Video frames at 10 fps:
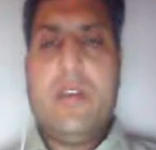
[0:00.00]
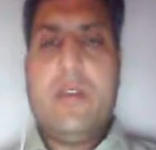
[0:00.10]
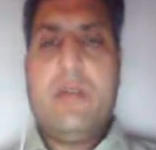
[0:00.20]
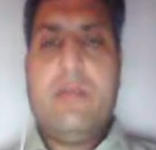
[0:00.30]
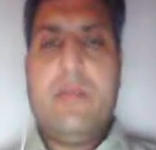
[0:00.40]

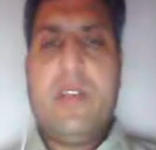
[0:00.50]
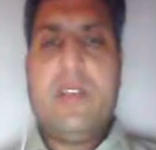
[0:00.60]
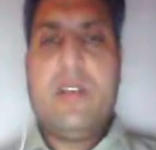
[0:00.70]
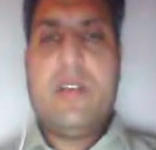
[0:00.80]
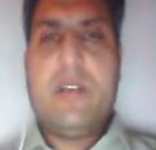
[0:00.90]

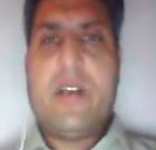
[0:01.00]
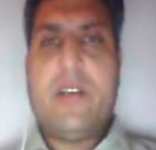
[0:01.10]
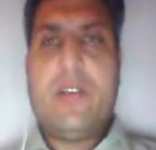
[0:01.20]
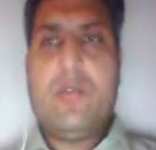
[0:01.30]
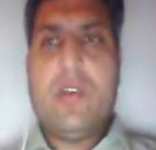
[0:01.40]
measles
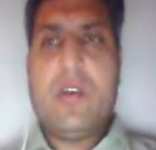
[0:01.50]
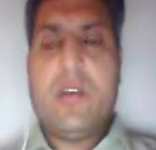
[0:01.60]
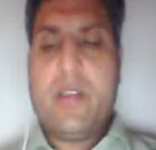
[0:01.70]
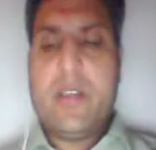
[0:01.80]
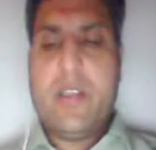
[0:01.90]
related to the
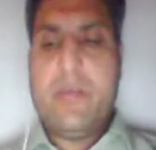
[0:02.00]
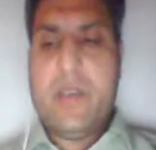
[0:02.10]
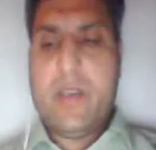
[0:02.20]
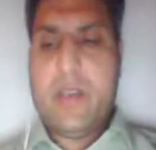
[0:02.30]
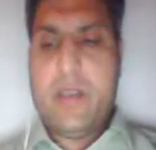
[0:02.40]

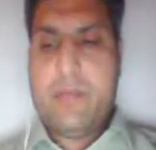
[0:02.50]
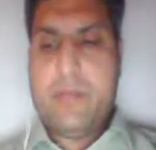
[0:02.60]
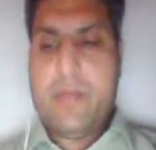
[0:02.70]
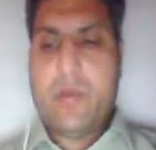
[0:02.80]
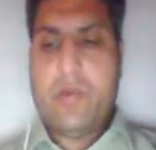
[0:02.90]
EPI
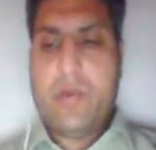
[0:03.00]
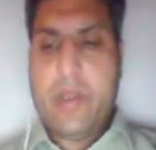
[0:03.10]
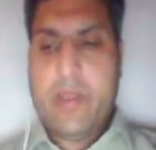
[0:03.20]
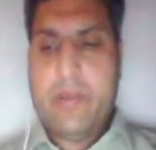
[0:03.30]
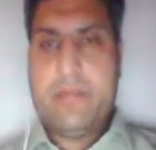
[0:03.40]
program.